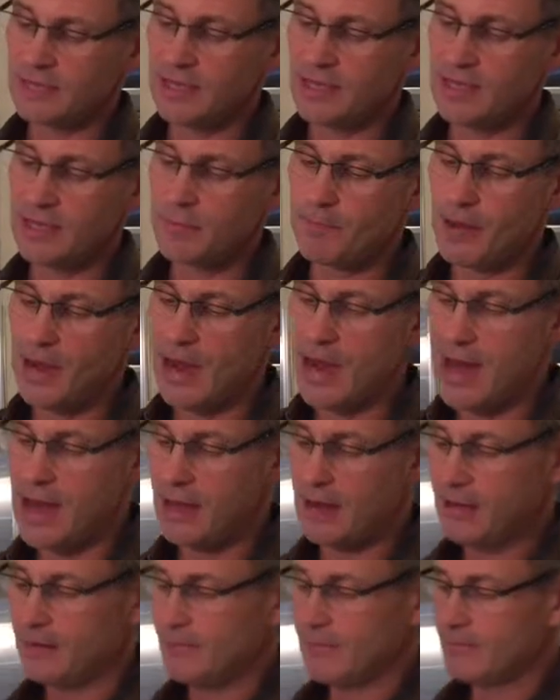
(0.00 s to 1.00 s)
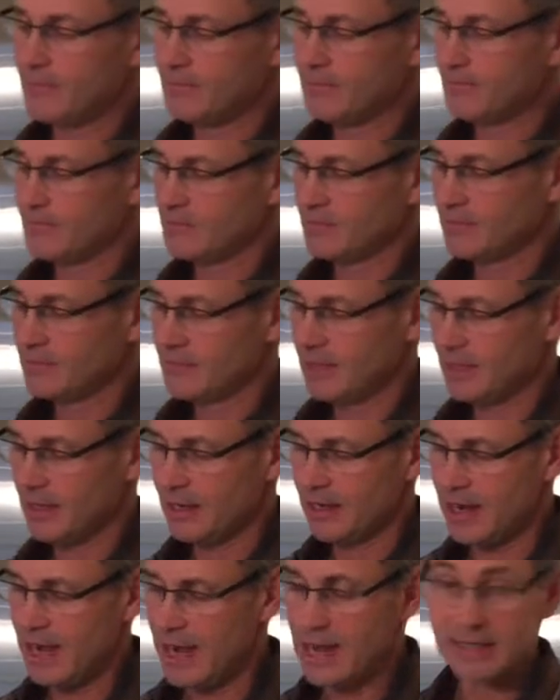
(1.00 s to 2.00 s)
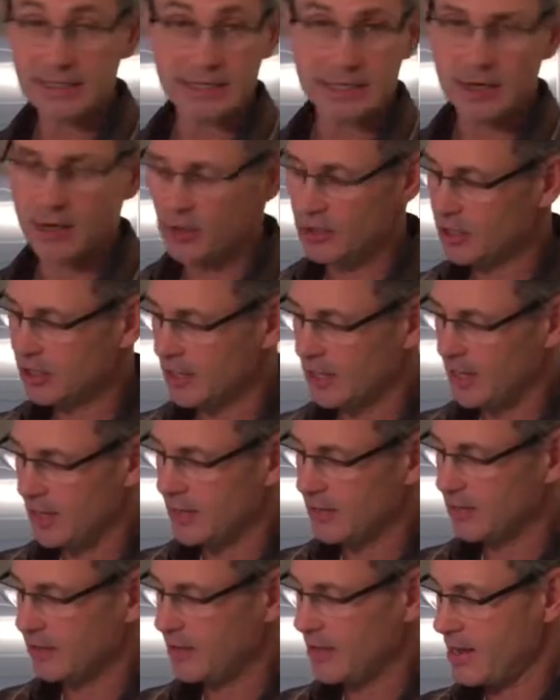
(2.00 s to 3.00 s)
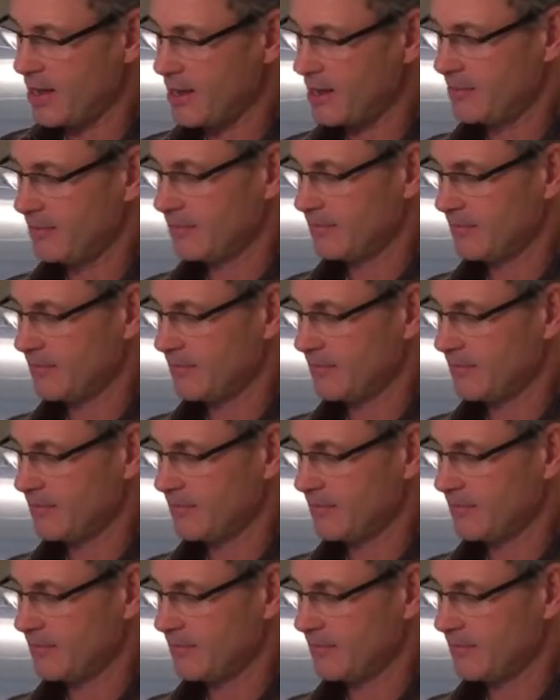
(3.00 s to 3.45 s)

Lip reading: in the pot. Guys, I know you can handle that.